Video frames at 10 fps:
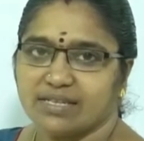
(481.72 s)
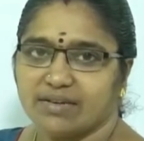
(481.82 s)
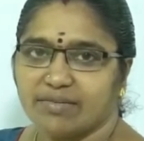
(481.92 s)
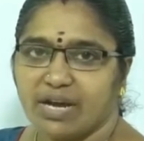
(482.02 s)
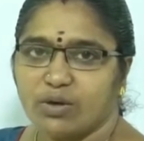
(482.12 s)

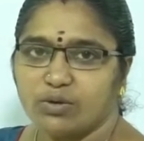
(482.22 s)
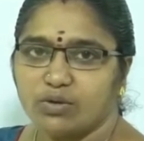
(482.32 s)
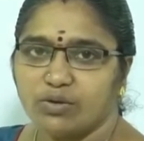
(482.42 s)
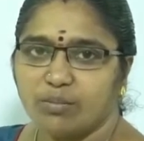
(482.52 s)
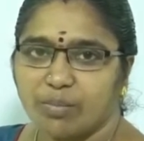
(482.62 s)
We have
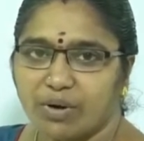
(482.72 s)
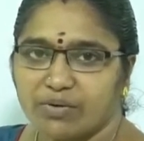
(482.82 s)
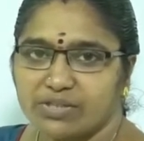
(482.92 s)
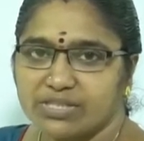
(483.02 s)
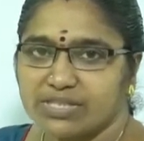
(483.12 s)
to
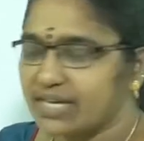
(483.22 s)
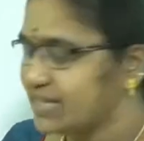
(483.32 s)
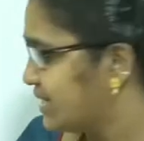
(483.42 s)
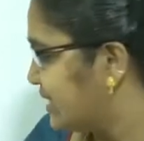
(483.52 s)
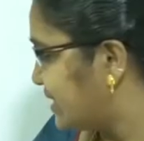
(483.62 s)
pronounce it as
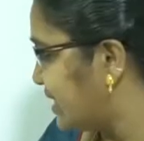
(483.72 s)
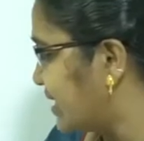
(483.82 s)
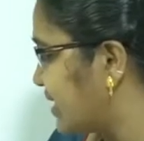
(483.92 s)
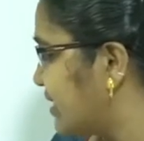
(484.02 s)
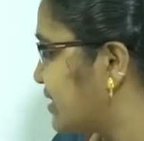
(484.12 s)

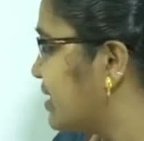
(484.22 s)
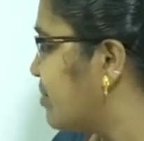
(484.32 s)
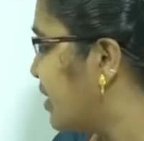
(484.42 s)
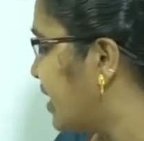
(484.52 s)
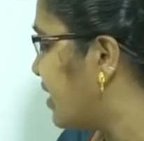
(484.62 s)
circus. The
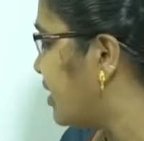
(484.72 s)
meaning